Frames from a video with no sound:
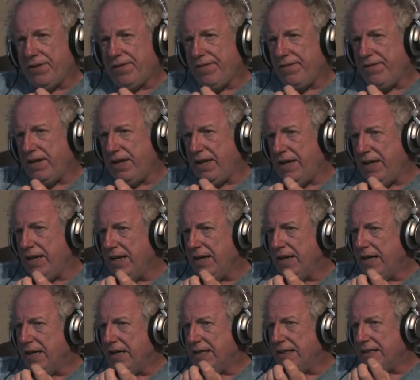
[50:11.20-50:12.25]
lot of the
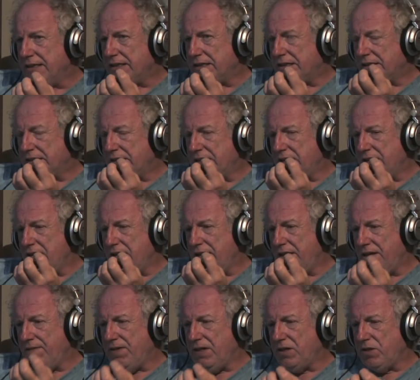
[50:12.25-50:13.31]

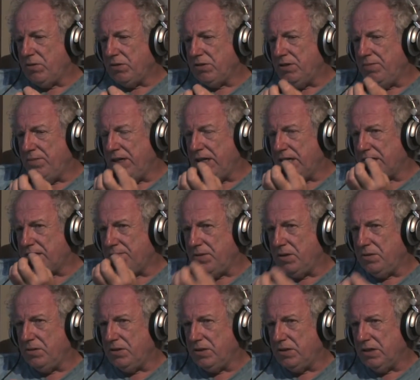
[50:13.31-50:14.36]
individuals who've been
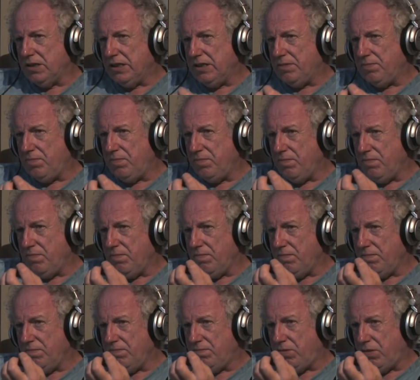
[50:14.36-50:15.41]
exposed to these
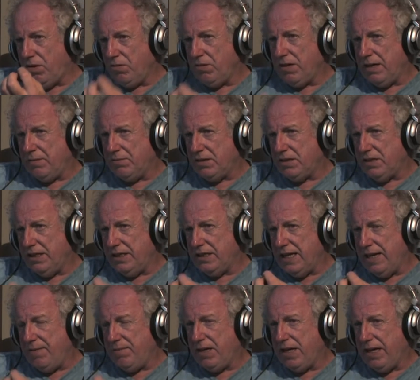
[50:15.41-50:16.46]
programs, these
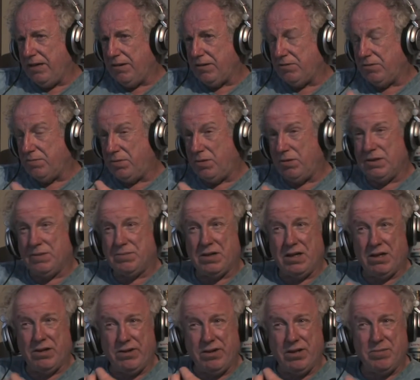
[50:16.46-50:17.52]
MK Ultra programs, a
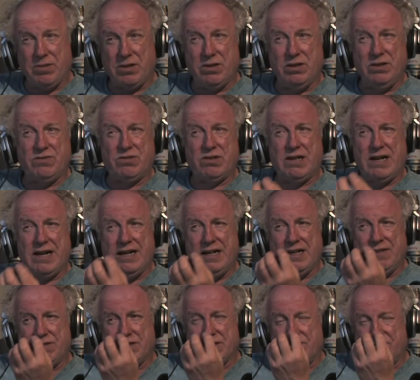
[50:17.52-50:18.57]
lot of them are going for high
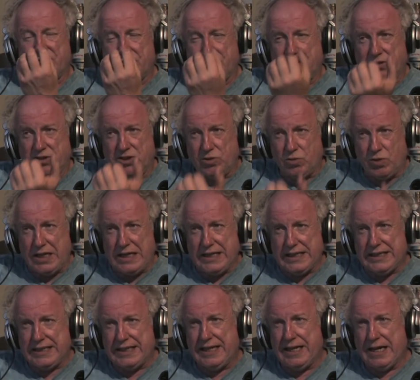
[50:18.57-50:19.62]
levels of
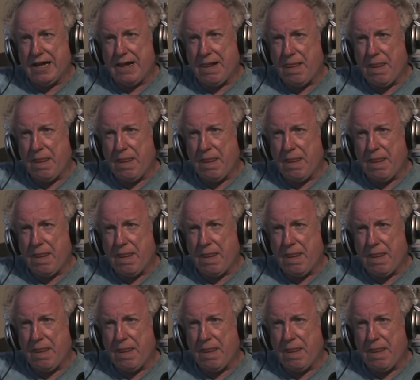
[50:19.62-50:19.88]
spirituality,